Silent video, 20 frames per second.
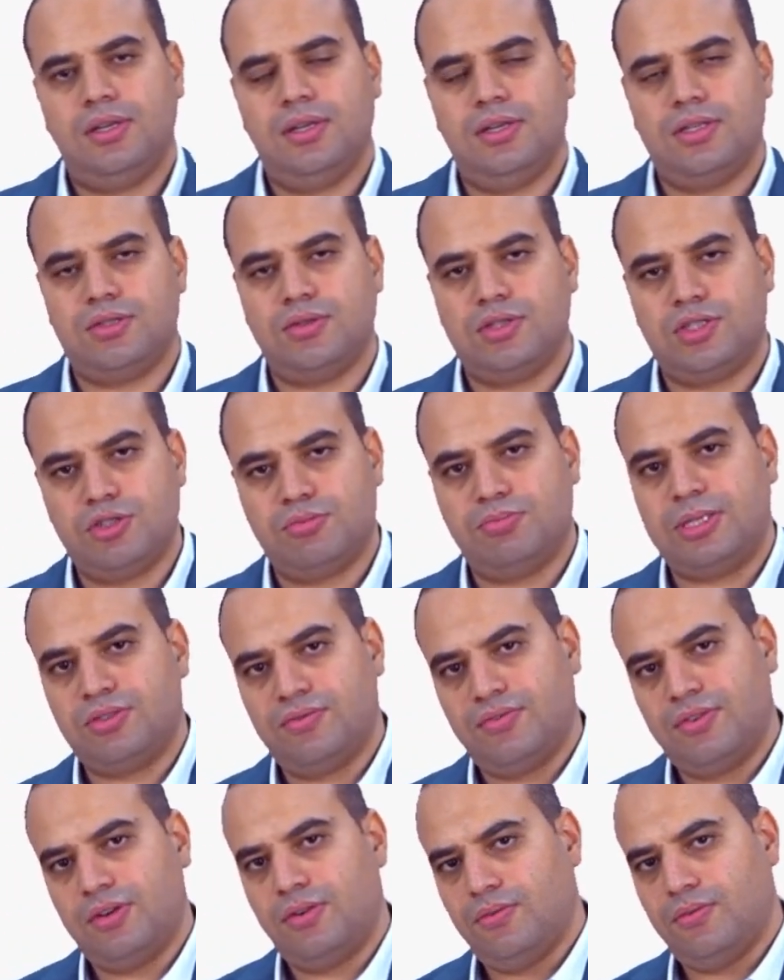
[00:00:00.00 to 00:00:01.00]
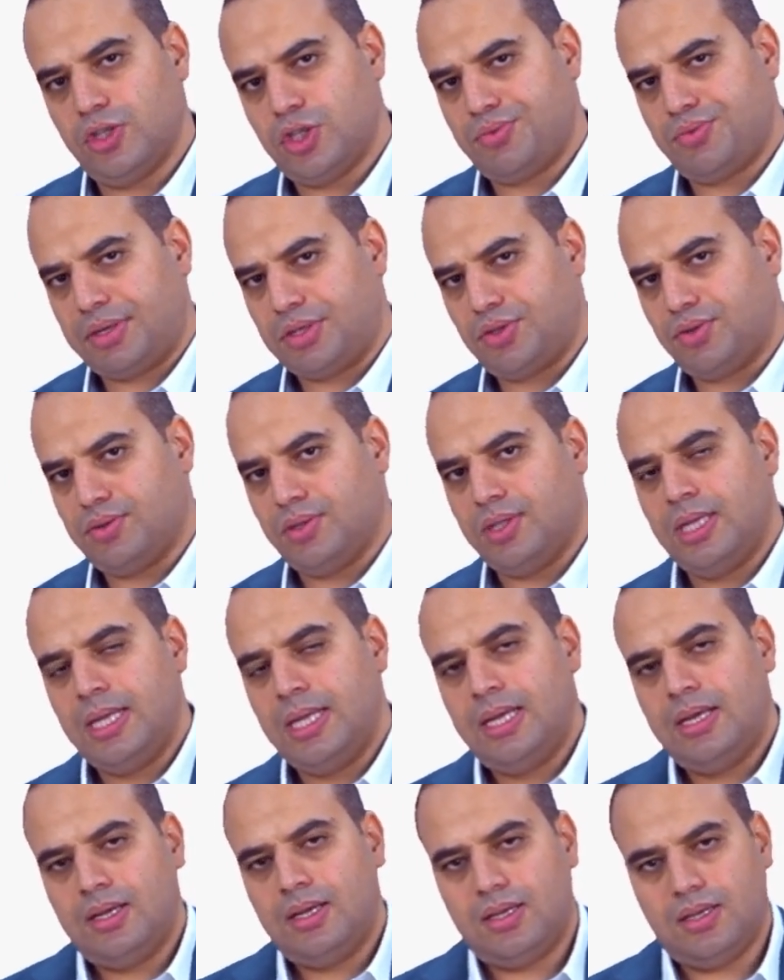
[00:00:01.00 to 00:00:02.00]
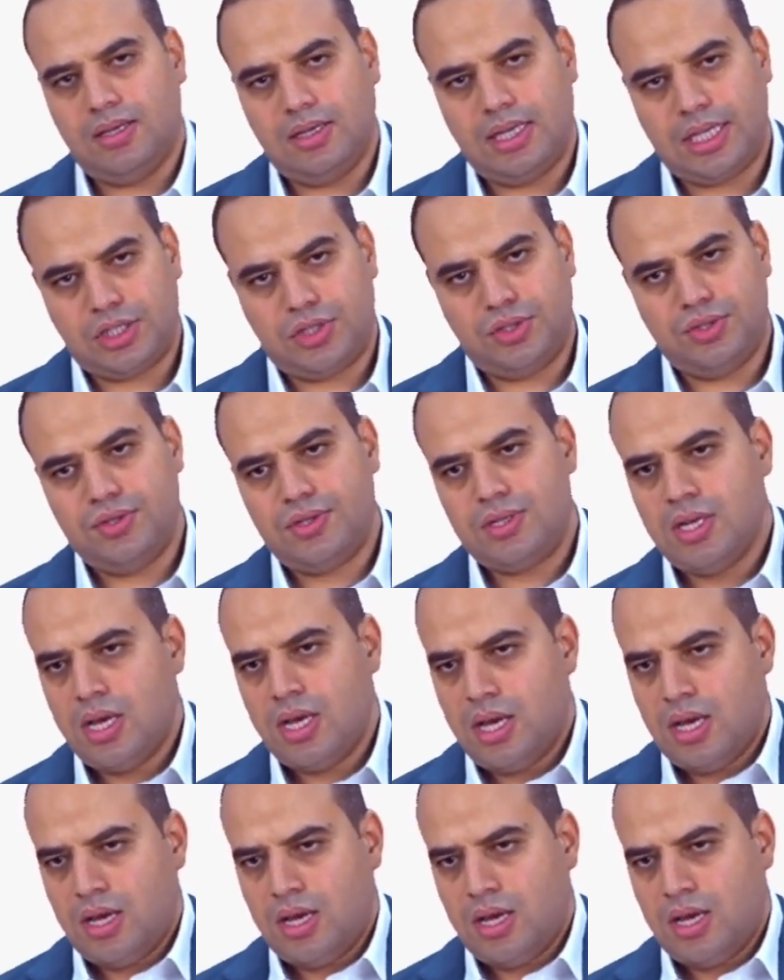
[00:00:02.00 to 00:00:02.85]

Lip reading: So this is part of the structural lectures.